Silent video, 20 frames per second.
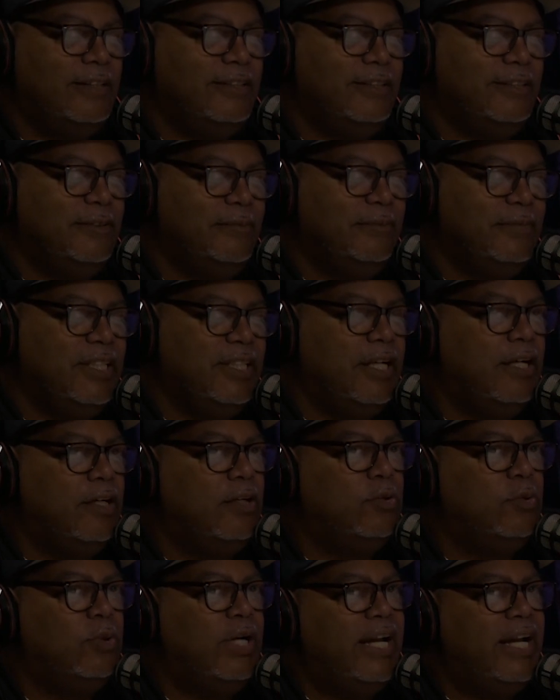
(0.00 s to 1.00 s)
you
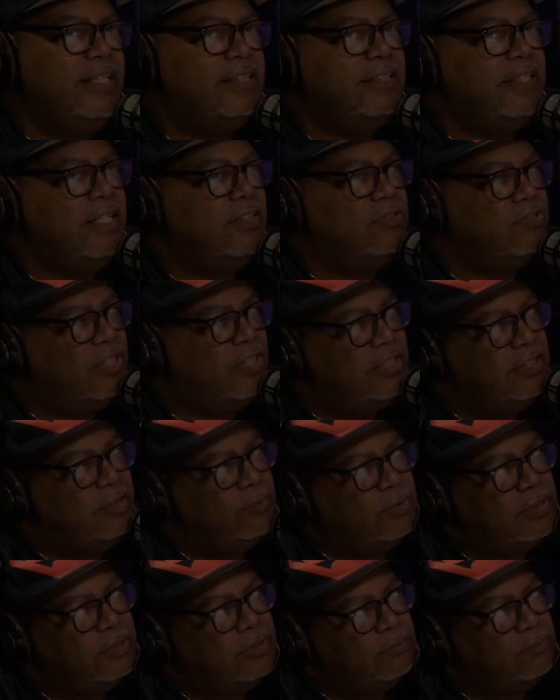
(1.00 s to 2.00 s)
know, anything else
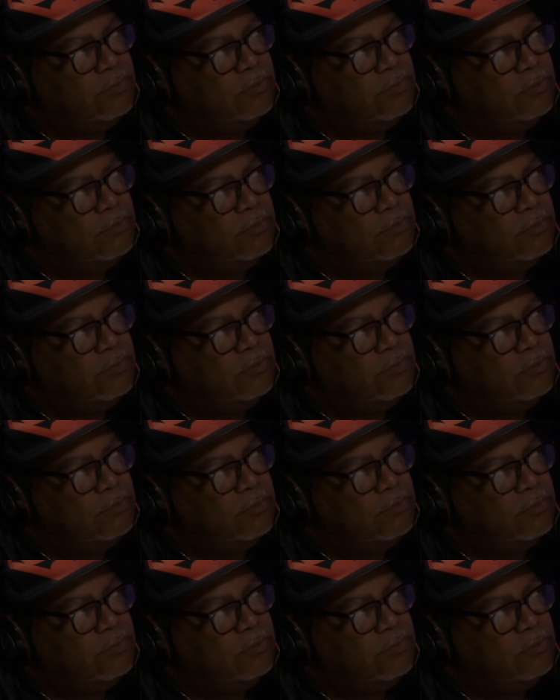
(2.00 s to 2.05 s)
anyone want